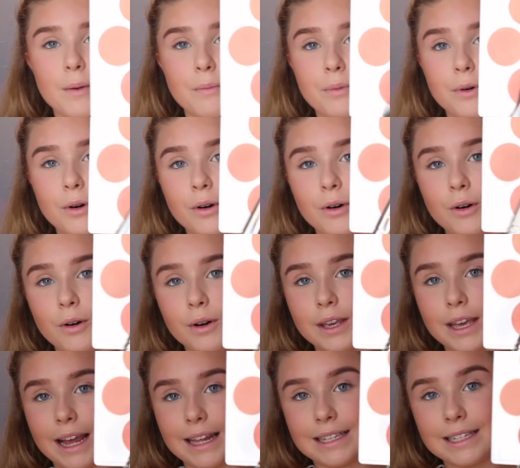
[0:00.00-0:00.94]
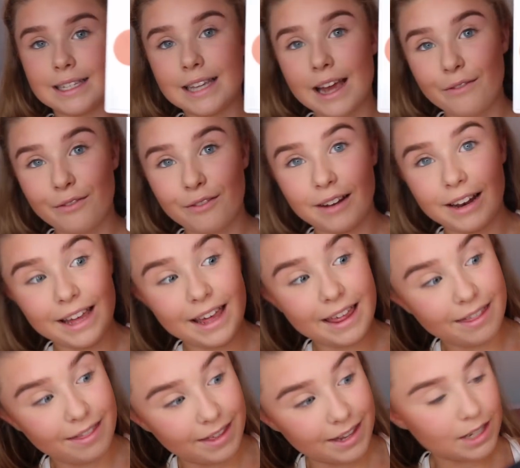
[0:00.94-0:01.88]
But yeah, it's definitely
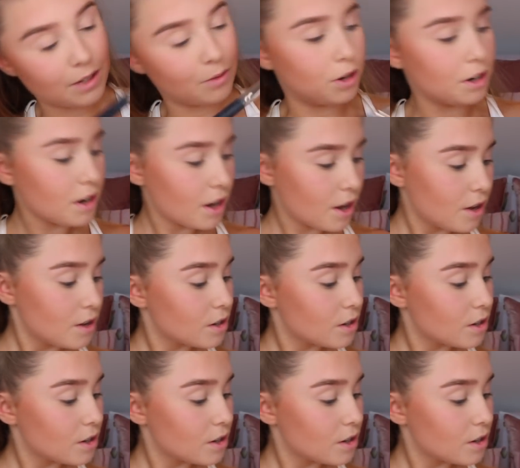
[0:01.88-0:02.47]
this one.